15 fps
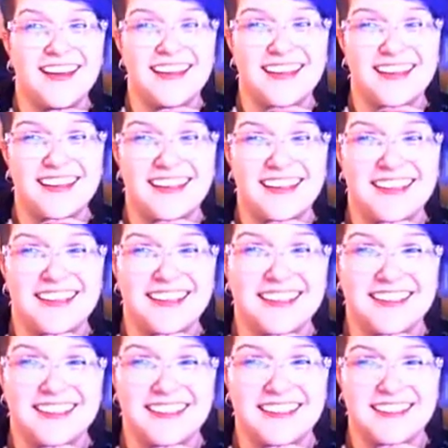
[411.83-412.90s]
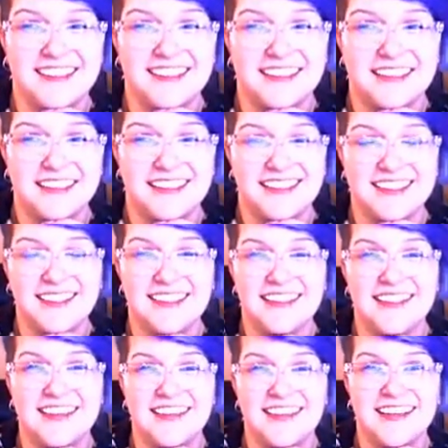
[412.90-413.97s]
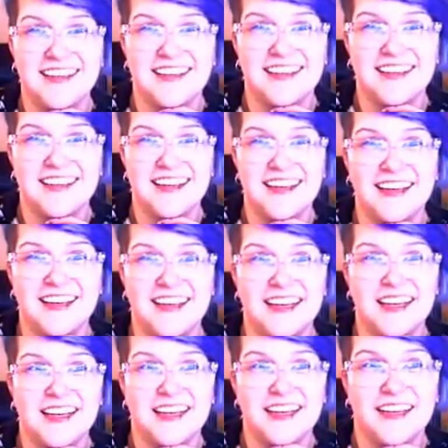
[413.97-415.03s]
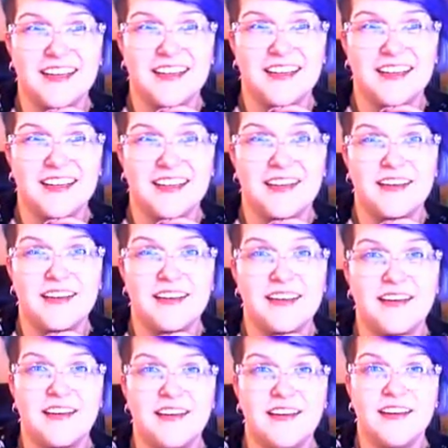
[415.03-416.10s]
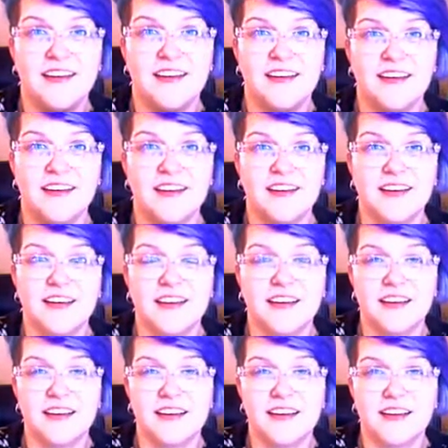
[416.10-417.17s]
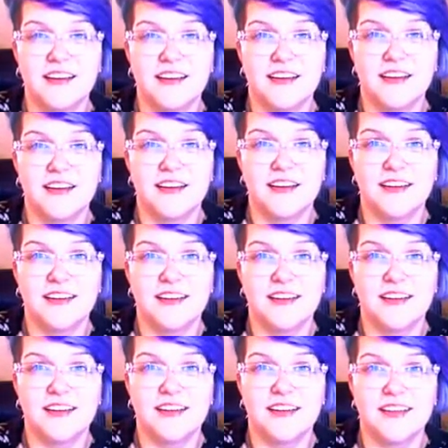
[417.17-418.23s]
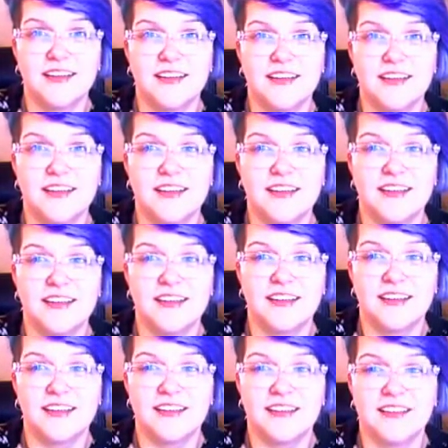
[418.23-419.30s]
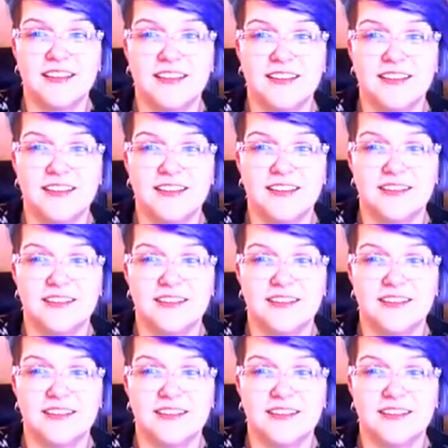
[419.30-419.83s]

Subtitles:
(silent)